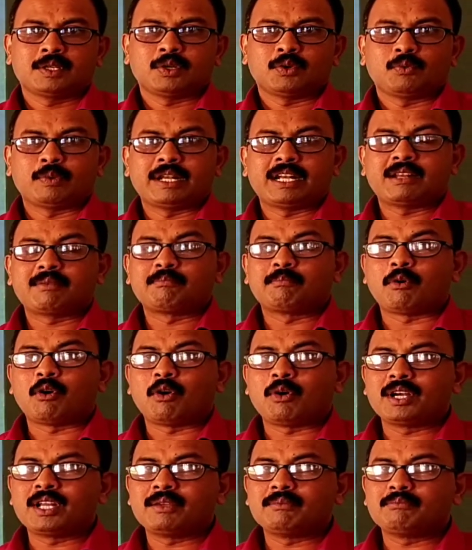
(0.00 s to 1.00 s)
When a
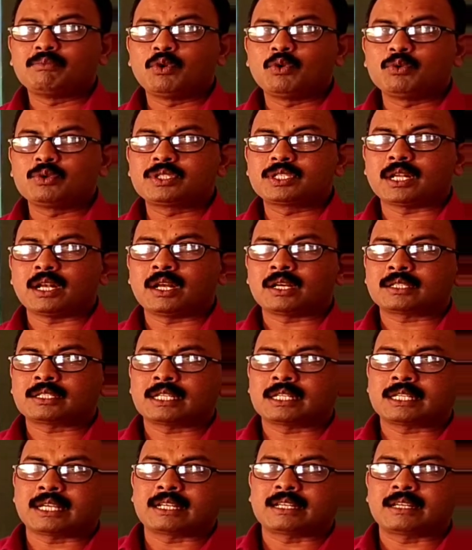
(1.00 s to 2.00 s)
body moves along the
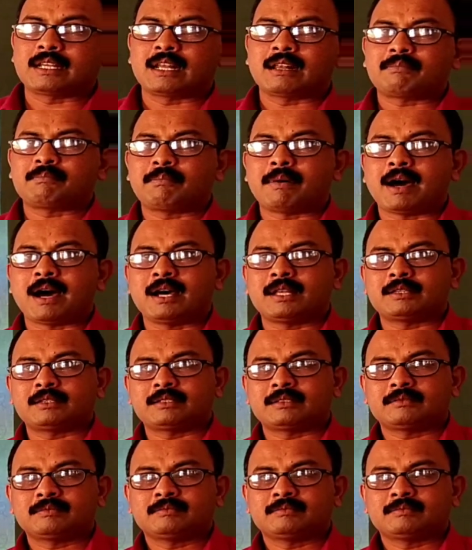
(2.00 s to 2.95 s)
circular path,